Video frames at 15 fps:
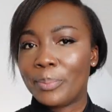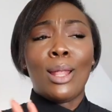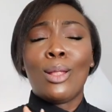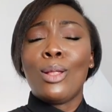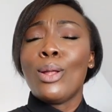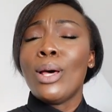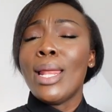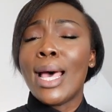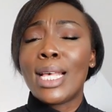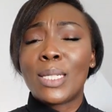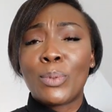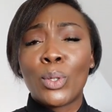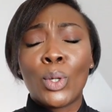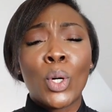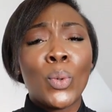A lot
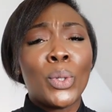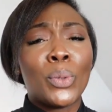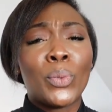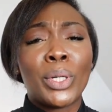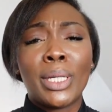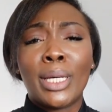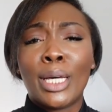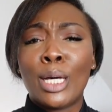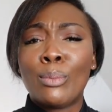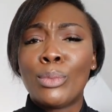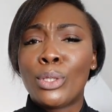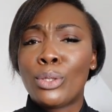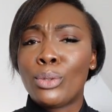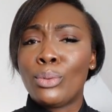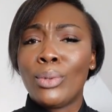has been going on when it
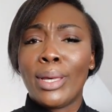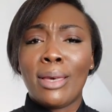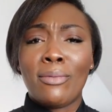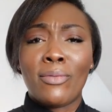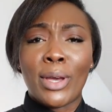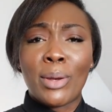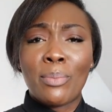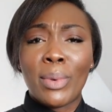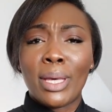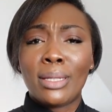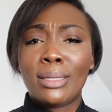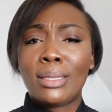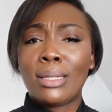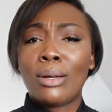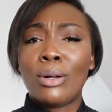comes to
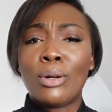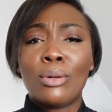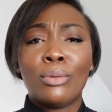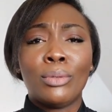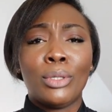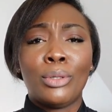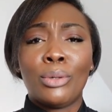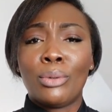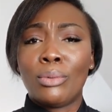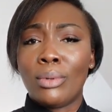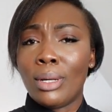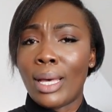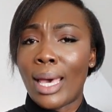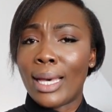environmental, you know,